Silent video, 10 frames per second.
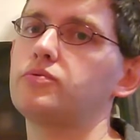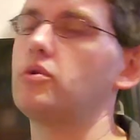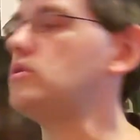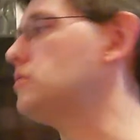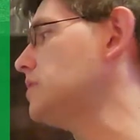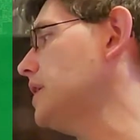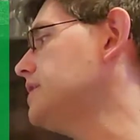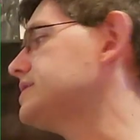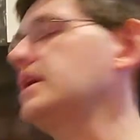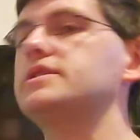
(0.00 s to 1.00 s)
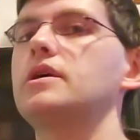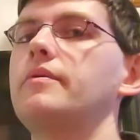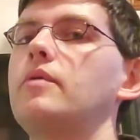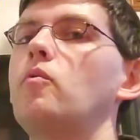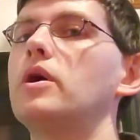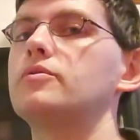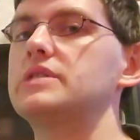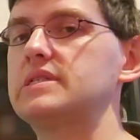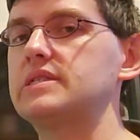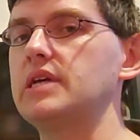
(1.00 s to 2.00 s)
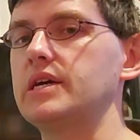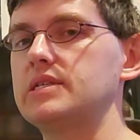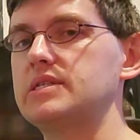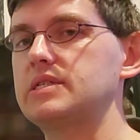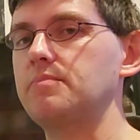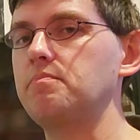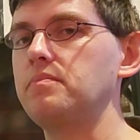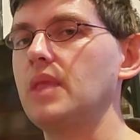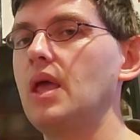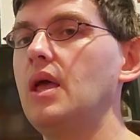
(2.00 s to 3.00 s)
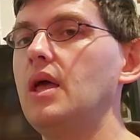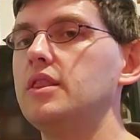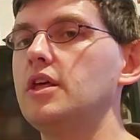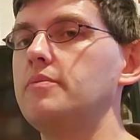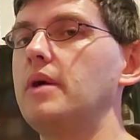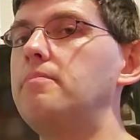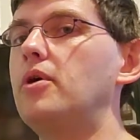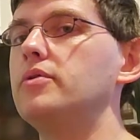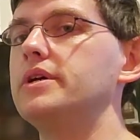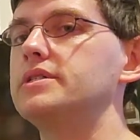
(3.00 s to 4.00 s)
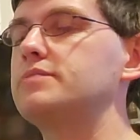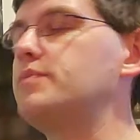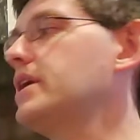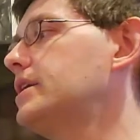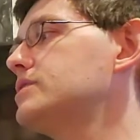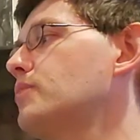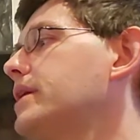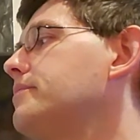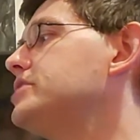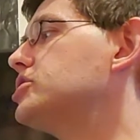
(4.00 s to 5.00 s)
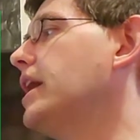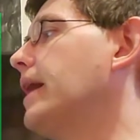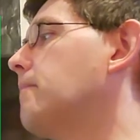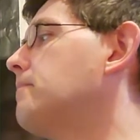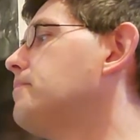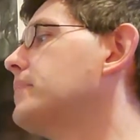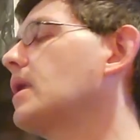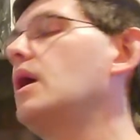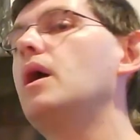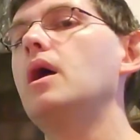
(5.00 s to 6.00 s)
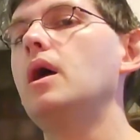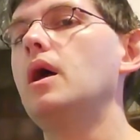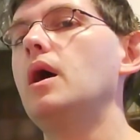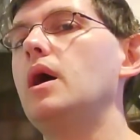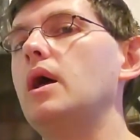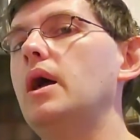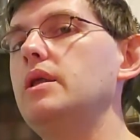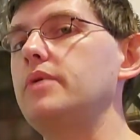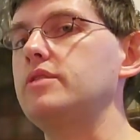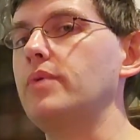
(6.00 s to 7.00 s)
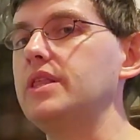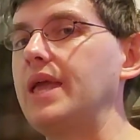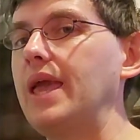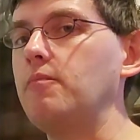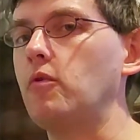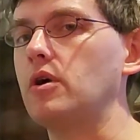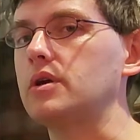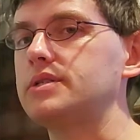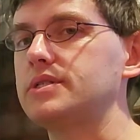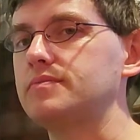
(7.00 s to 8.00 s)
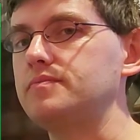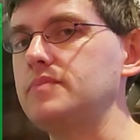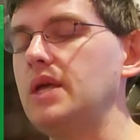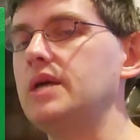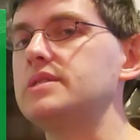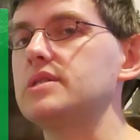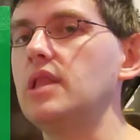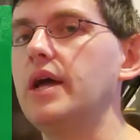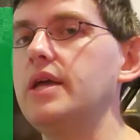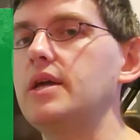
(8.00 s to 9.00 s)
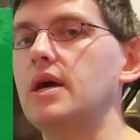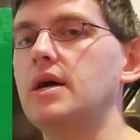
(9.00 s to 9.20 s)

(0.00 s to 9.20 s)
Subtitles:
roll, in this case, is going to be a 1 or a 6. That'll be a bonus. But again, it's random each game. Anyway, the way the game works, it's like